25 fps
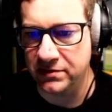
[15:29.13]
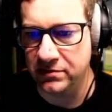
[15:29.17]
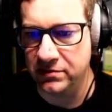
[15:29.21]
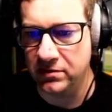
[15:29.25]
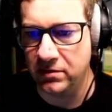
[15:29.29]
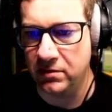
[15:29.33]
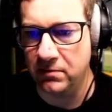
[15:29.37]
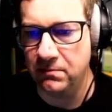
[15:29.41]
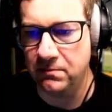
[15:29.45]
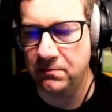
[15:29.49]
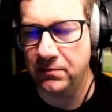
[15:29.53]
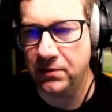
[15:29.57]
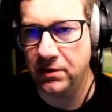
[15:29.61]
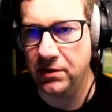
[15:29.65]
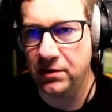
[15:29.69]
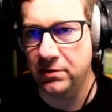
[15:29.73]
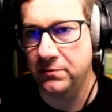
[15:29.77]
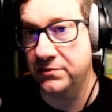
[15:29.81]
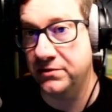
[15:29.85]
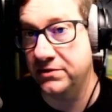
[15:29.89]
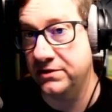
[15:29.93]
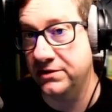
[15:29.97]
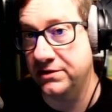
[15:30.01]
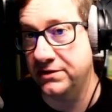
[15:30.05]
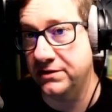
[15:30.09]
Not
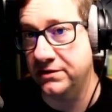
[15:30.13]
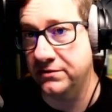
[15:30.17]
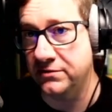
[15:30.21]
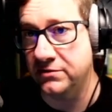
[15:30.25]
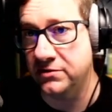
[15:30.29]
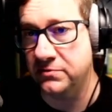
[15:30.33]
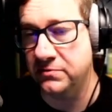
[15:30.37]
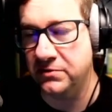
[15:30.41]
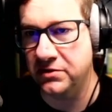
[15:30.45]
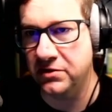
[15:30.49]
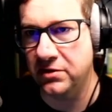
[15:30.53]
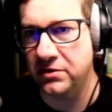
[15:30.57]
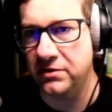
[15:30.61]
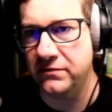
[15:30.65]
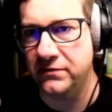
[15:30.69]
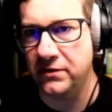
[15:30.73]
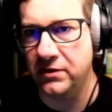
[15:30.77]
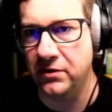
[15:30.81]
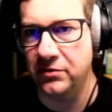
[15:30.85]
permanently used, but kind of